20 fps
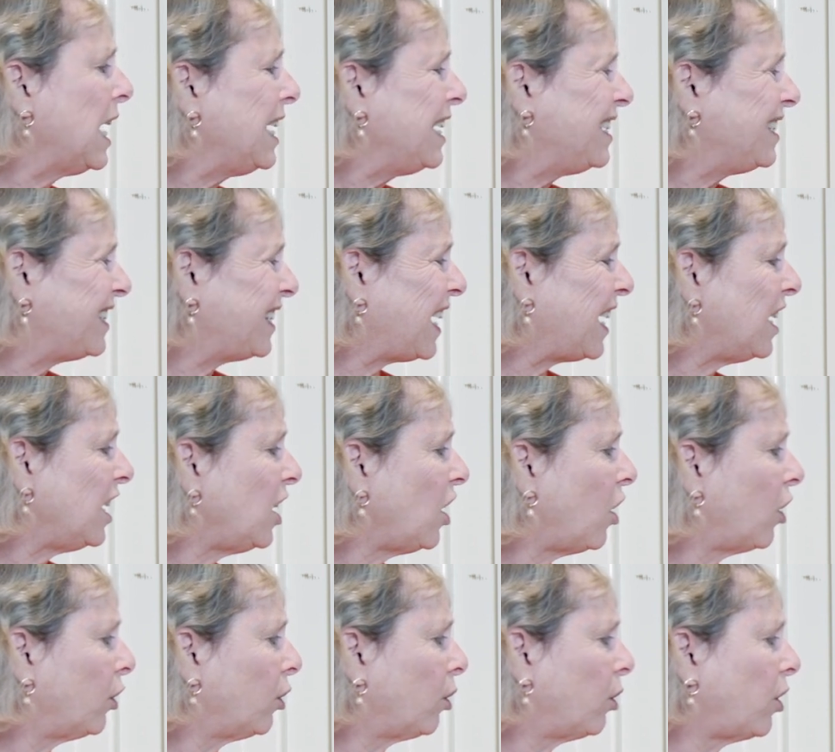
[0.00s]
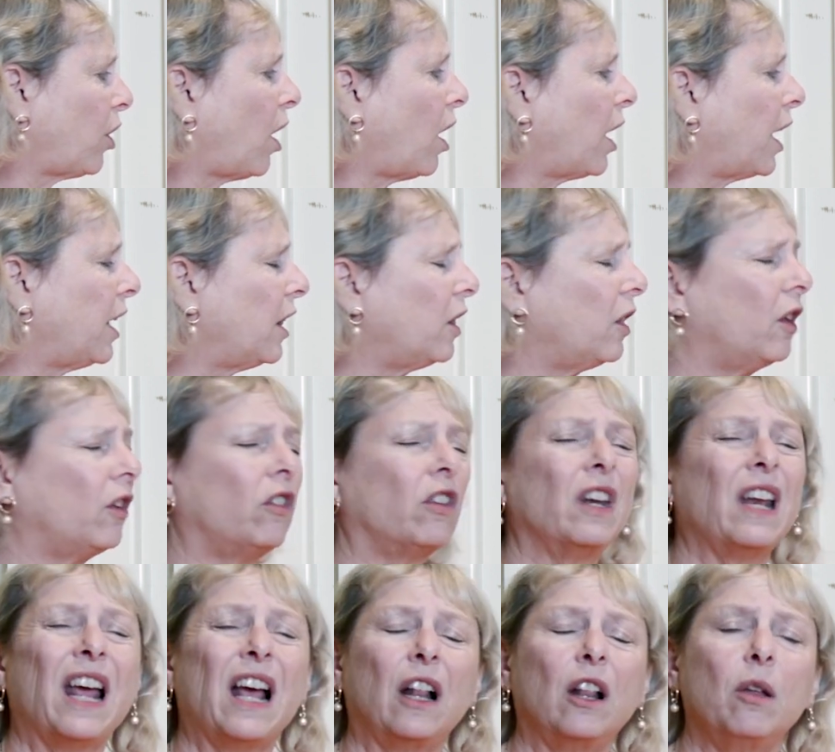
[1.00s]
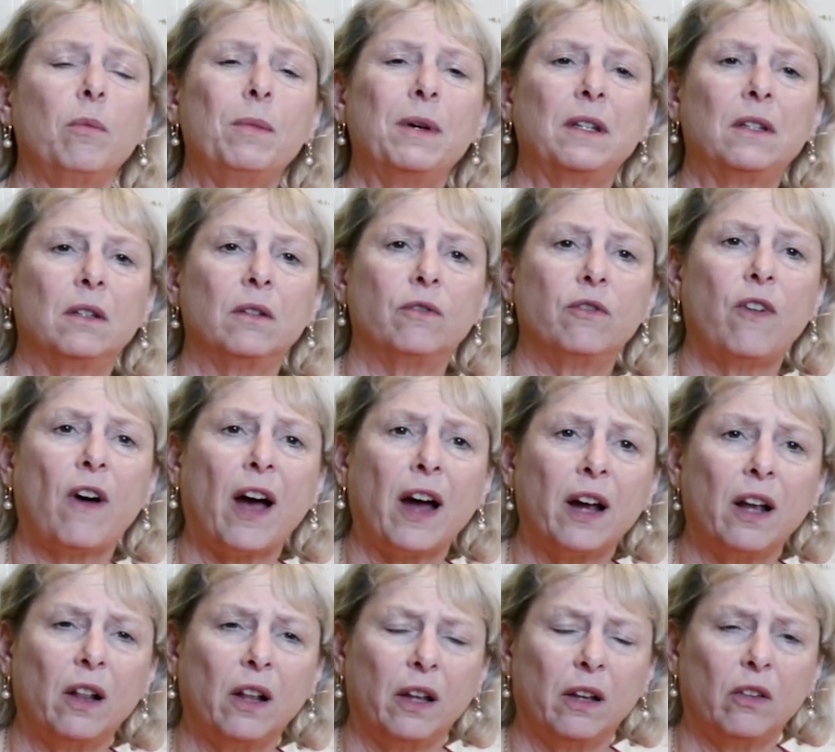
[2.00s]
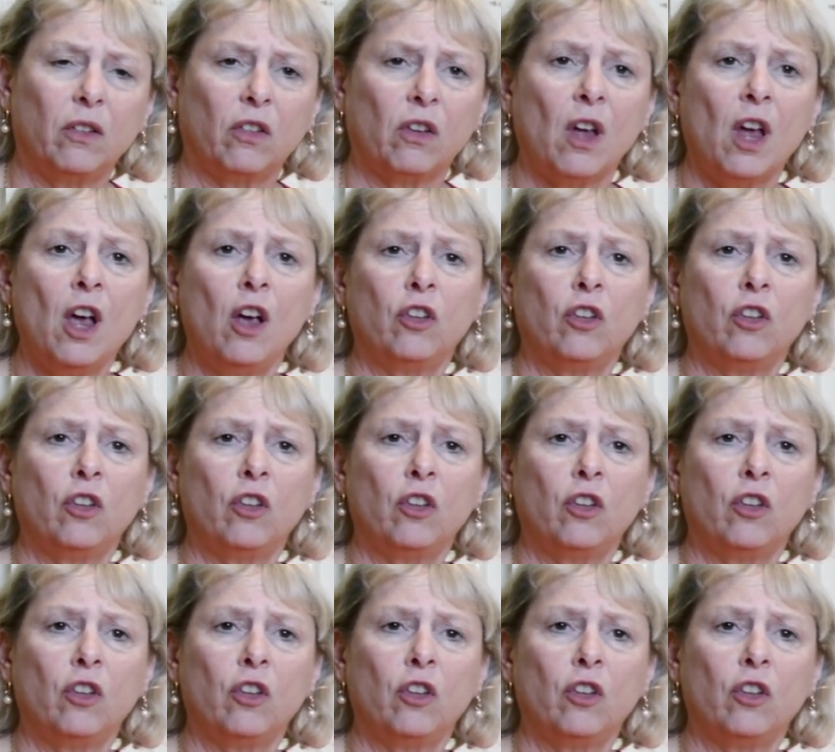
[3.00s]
he's standing on her thigh, there's an element of violence,